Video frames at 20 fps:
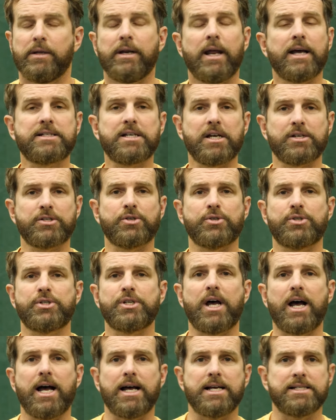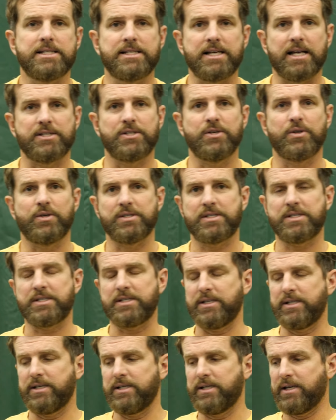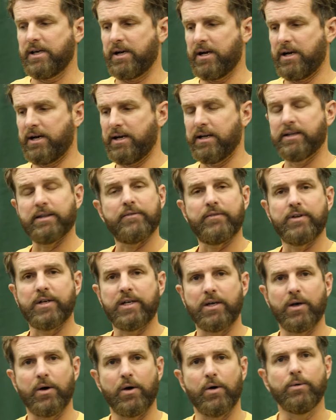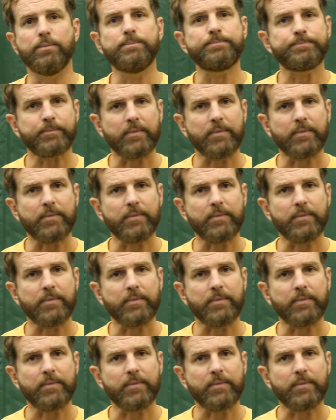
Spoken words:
The next exercise, as you can see in the video,